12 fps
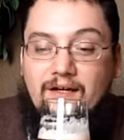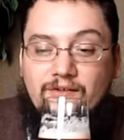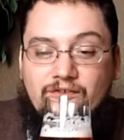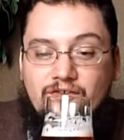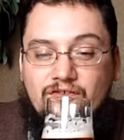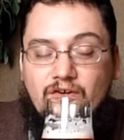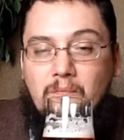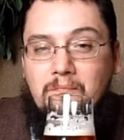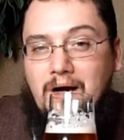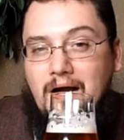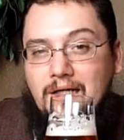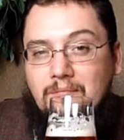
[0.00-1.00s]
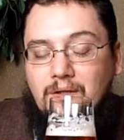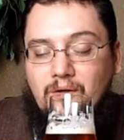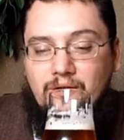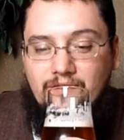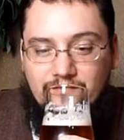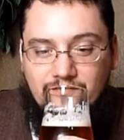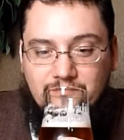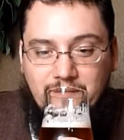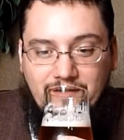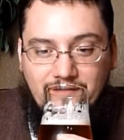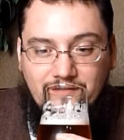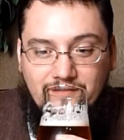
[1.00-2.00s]
are just so mind-blowing in the
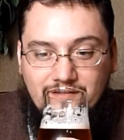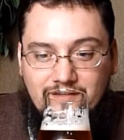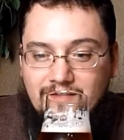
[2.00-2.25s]
smell.